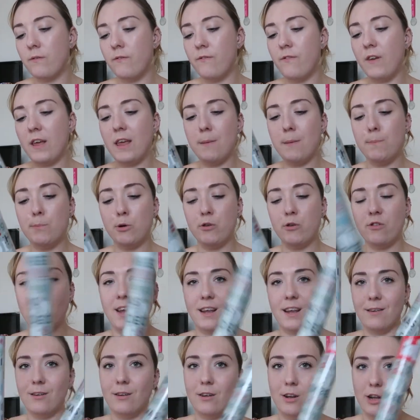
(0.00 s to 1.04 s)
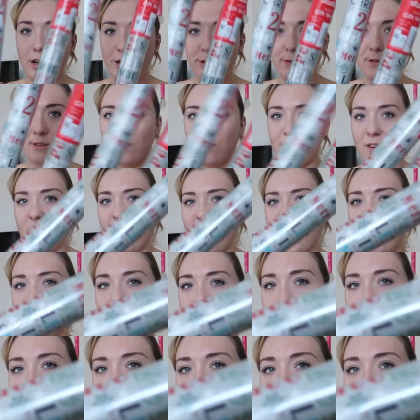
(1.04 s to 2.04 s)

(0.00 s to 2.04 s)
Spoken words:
figgy pudding, loads of like